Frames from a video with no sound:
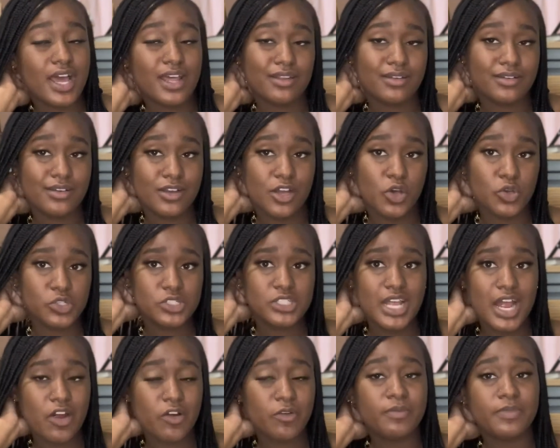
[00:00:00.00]
to go
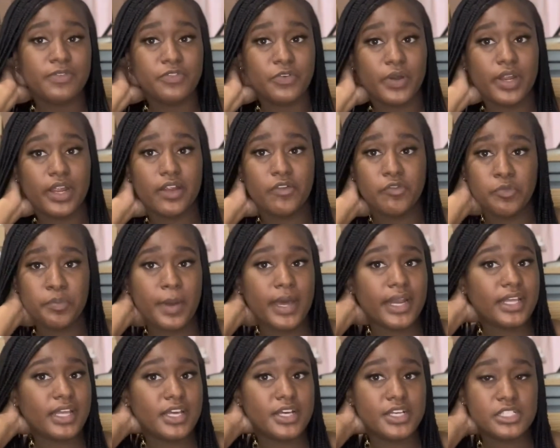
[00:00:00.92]
shower before
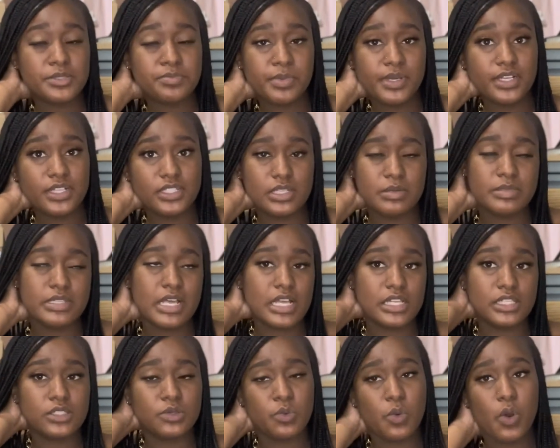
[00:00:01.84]
everybody else, because
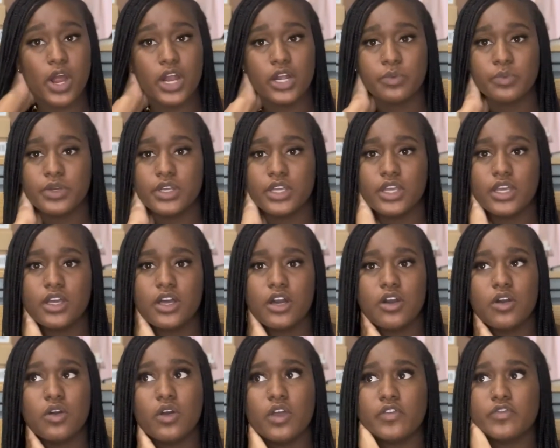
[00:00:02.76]
sometimes the water would get
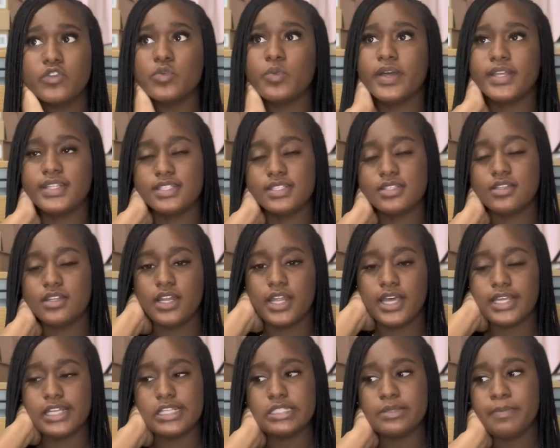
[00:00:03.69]
cold if you wait till the
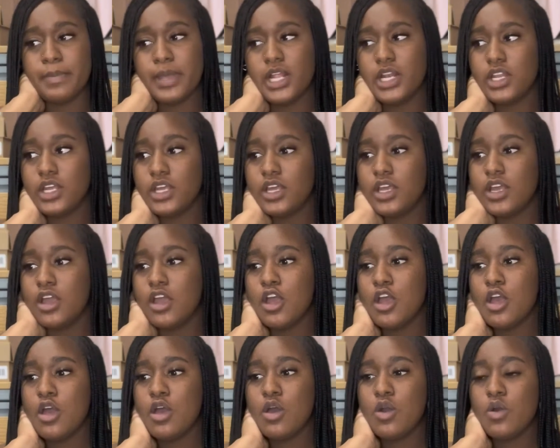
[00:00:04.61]
last minute.
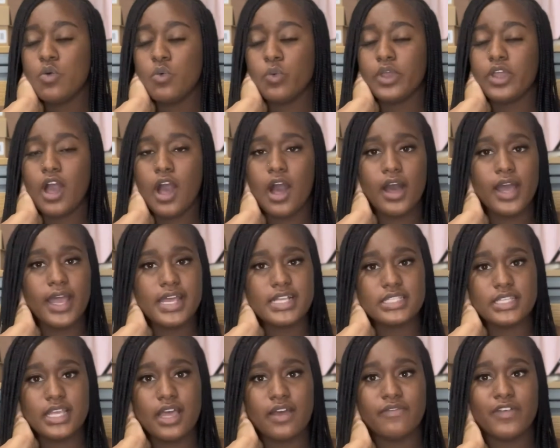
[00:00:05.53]
We all had
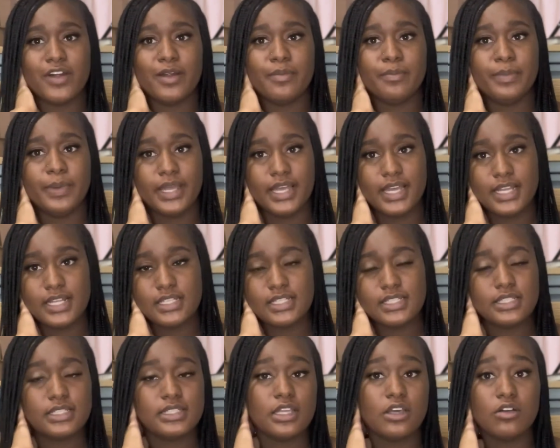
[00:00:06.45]
to have our beds
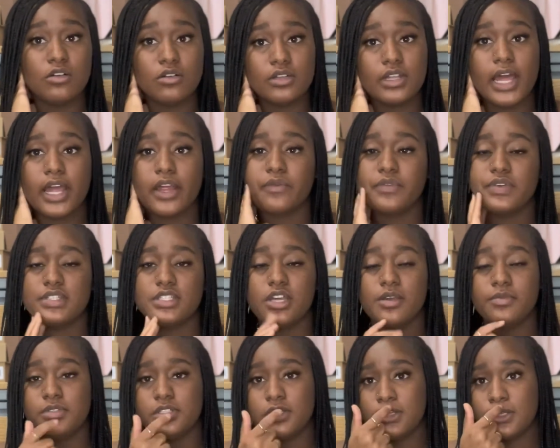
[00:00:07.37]
still like
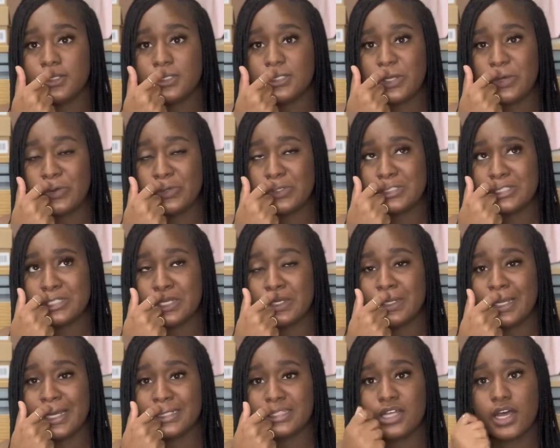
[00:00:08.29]
reception, so
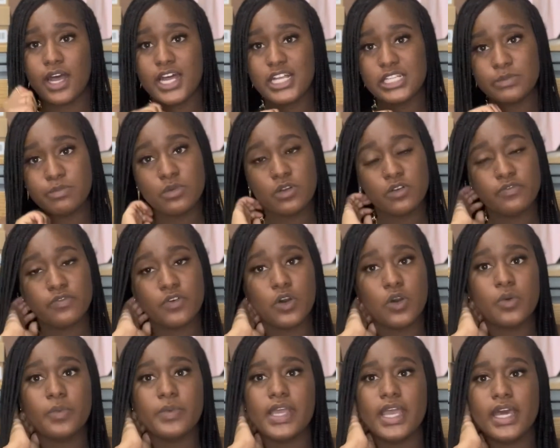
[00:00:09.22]
still like the hospital
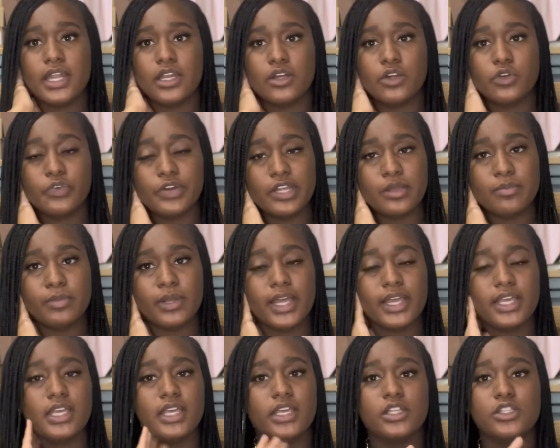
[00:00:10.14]
fold. We had a green
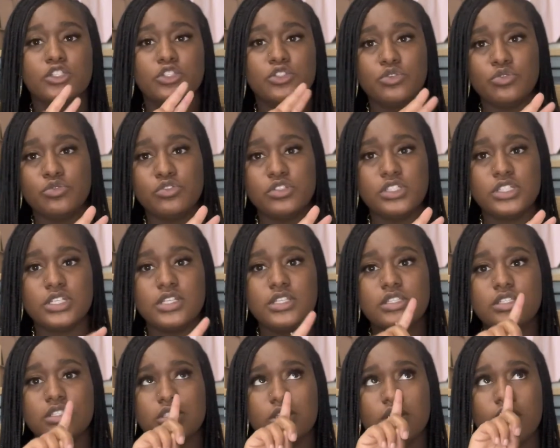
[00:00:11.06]
blanket, 2
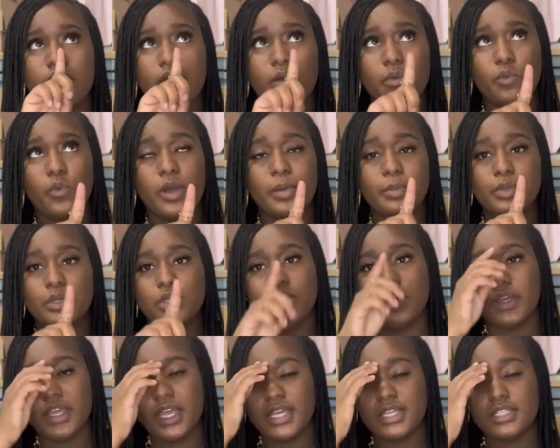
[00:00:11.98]
sheets, 1
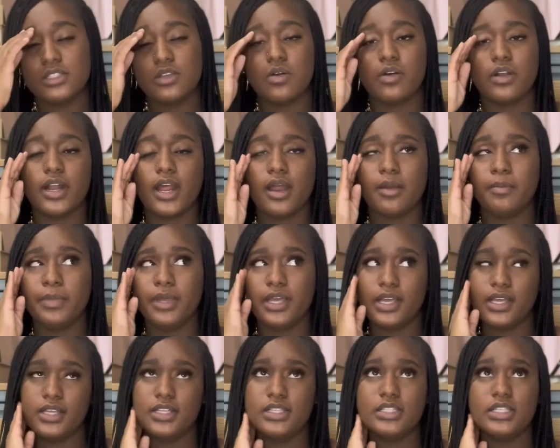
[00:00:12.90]
pillowcase on our
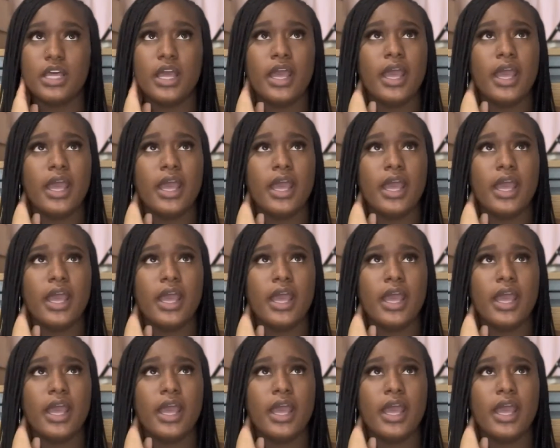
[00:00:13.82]
beds,